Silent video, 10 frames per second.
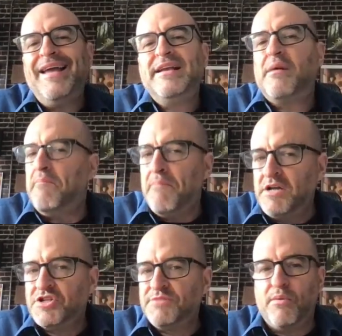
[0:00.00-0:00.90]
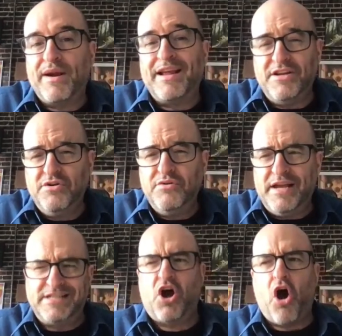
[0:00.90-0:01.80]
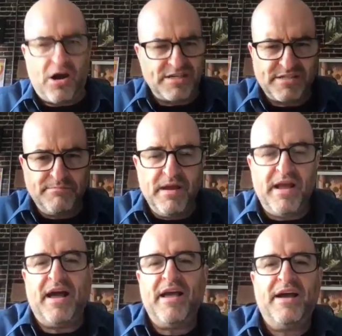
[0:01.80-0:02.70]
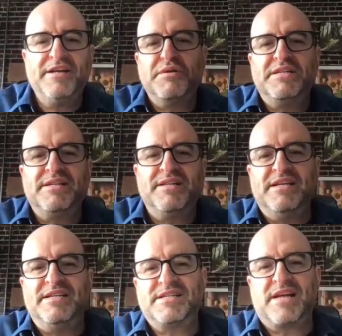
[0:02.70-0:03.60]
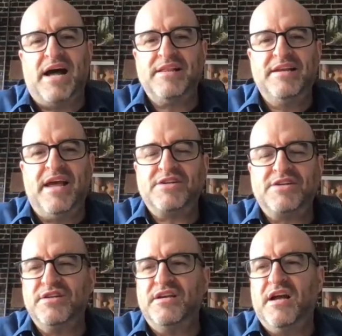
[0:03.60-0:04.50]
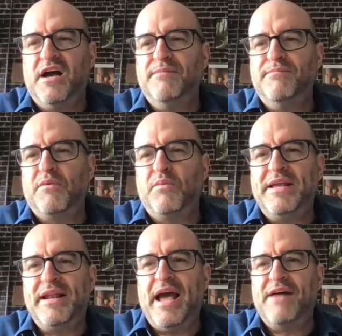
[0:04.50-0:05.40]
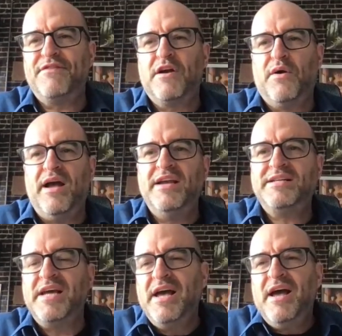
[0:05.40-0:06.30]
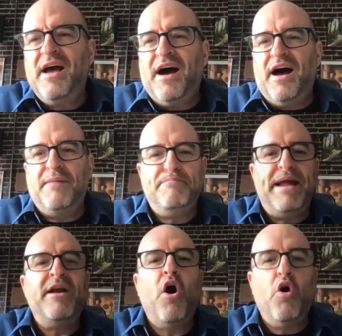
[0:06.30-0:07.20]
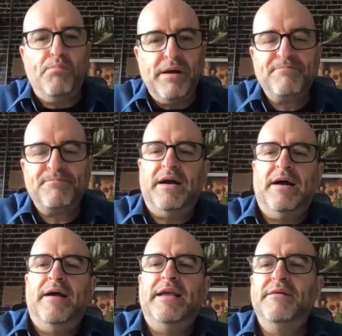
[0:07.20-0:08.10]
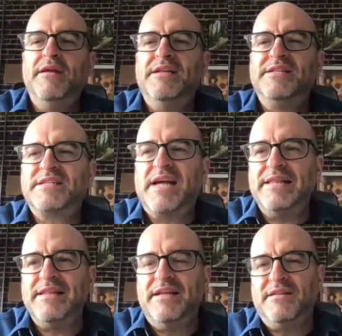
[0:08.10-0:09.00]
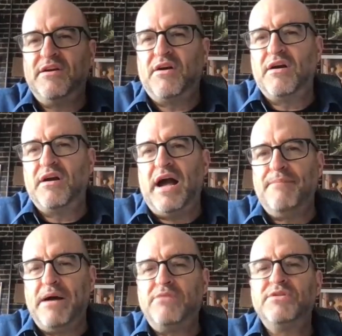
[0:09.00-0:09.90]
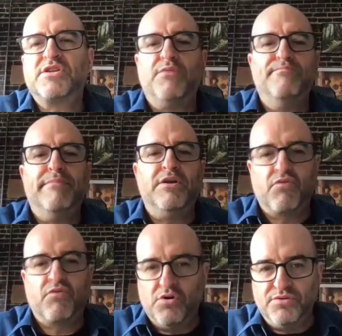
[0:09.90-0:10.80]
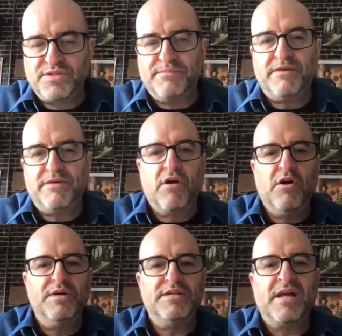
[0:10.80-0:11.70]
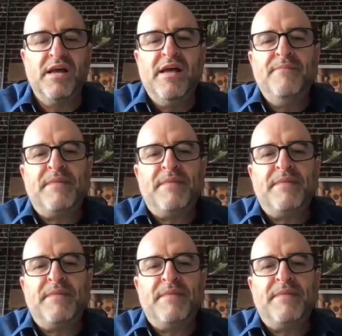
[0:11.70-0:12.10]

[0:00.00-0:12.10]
hike much, but when I do, it's awesome. And I hiked recently in Scotland, actually about a week and a half ago. I hiked Ben Hope. In Scotland, there are mountains called Munros. A Munro is